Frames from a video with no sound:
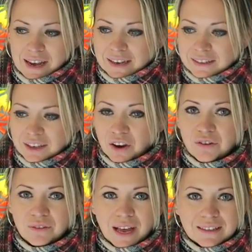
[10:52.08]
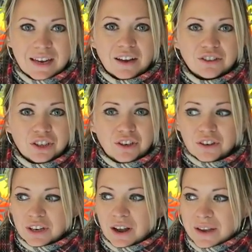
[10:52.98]
Yeah, so that's lunch. Are you
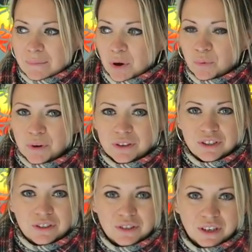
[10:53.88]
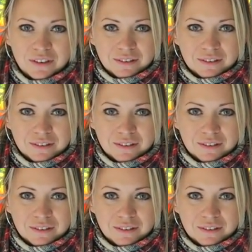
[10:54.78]
going to go and get more wood? more two?